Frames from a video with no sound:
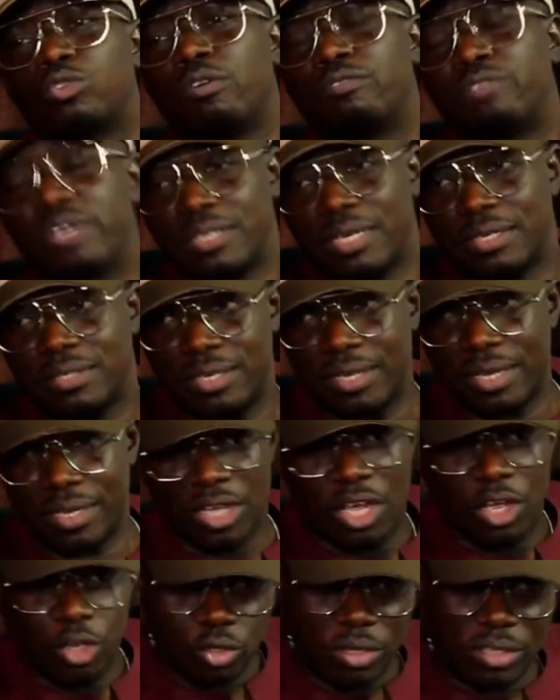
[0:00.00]
lot of
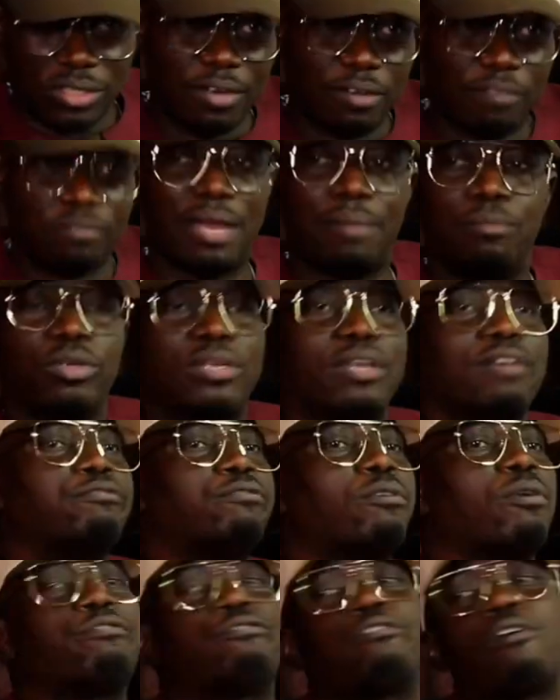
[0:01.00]
entertainers. So instead of them
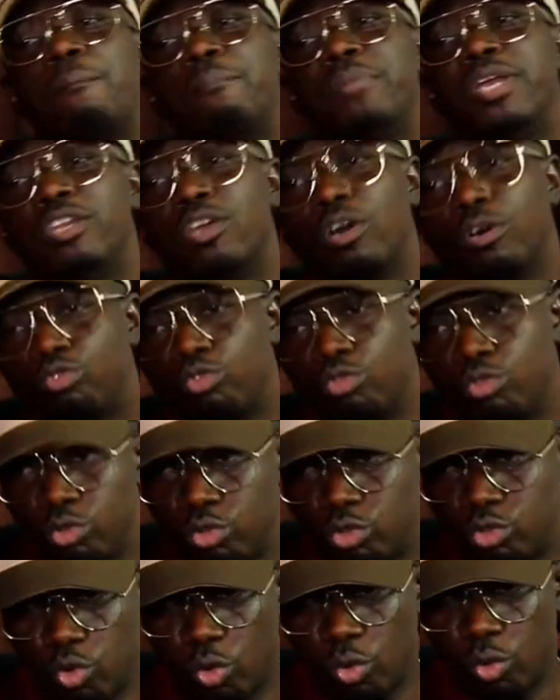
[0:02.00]
looking for 4
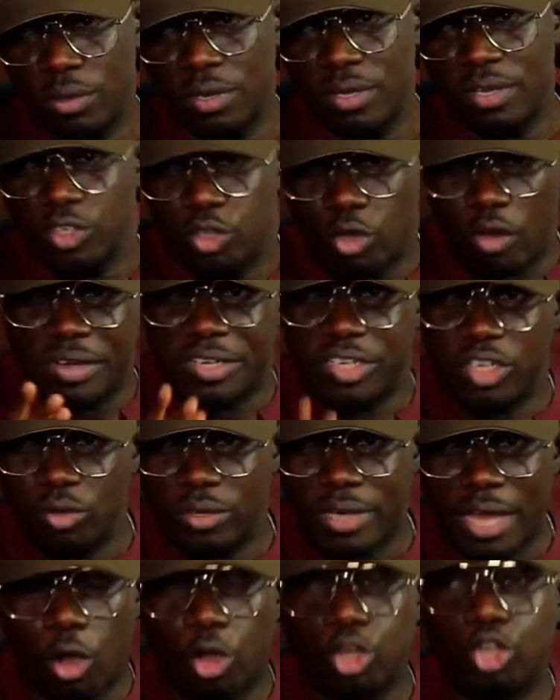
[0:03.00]
million to do show, they
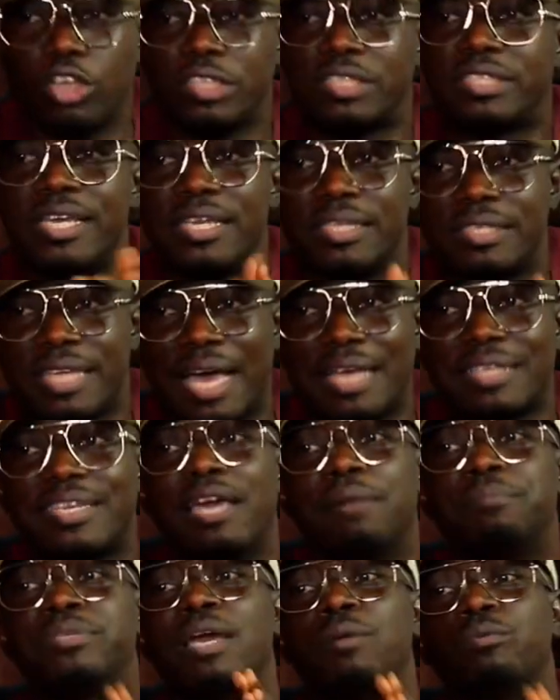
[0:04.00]
already know that your state
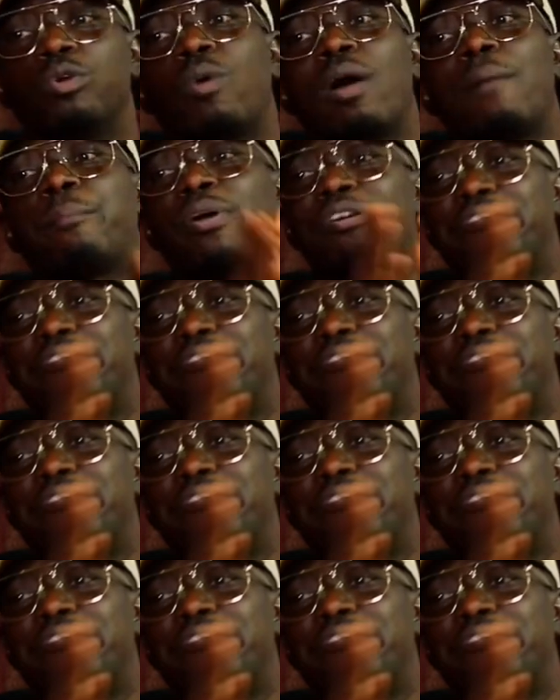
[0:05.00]
has helped them with